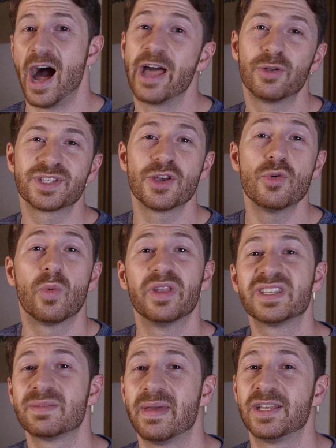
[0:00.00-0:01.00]
I also want
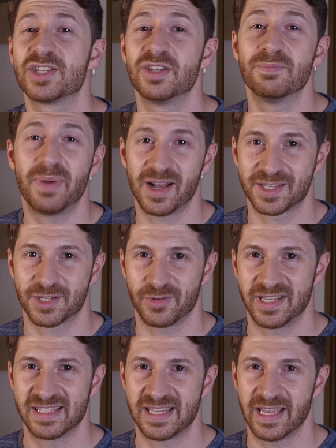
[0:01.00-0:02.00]
to mention puck
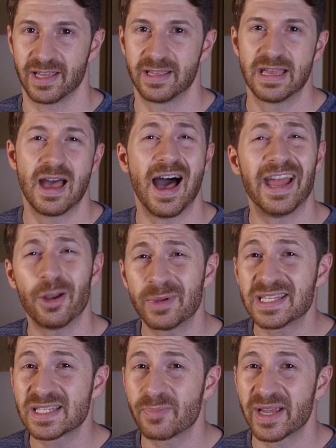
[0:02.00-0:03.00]
screens here. I know it's
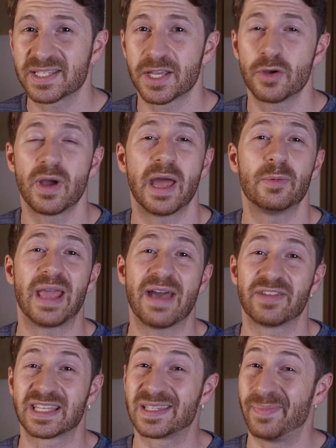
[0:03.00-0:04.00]
espresso and we have
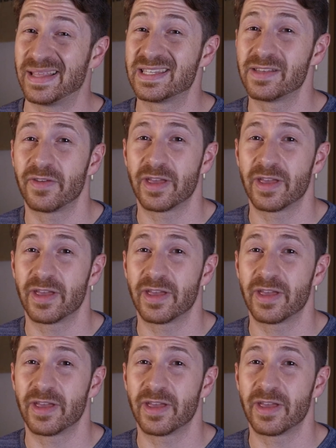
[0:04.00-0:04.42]
expensive